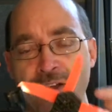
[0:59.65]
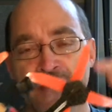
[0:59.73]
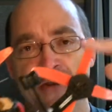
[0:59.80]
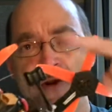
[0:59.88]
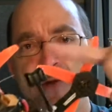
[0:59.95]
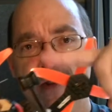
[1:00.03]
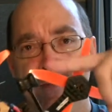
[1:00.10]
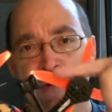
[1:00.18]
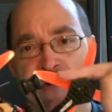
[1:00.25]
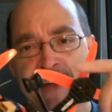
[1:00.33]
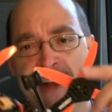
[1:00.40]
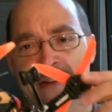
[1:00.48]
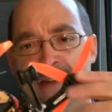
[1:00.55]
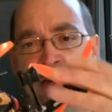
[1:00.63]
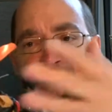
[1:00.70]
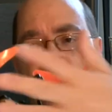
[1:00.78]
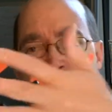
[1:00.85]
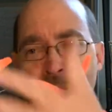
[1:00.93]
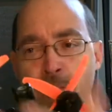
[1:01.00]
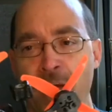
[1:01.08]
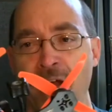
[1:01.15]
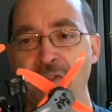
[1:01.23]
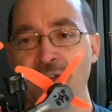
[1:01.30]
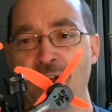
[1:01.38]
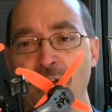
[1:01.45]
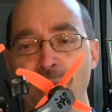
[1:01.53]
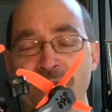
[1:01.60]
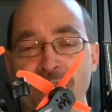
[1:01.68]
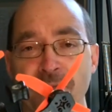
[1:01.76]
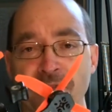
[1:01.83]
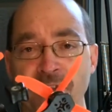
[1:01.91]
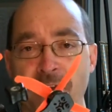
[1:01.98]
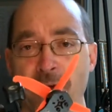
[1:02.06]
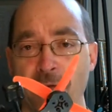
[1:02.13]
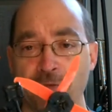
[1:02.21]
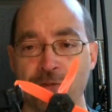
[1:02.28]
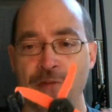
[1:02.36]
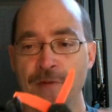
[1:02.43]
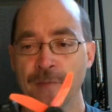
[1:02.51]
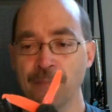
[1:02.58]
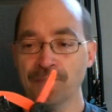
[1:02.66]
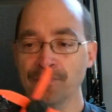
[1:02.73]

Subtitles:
and two, it's protected by the arms themselves.